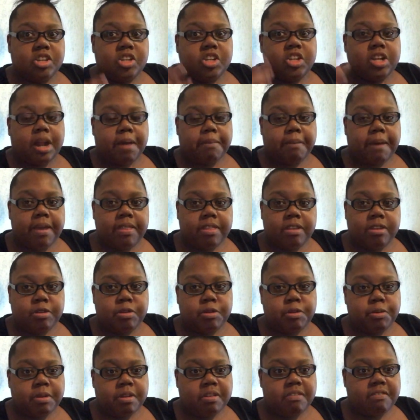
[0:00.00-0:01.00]
Should I pay the
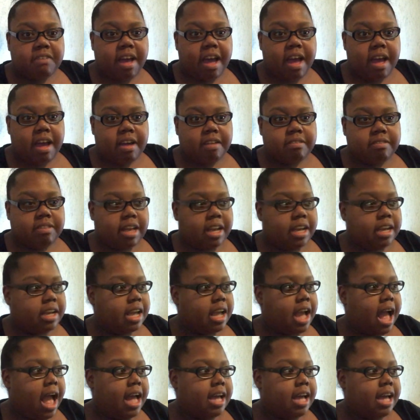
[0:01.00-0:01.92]
$225? Like,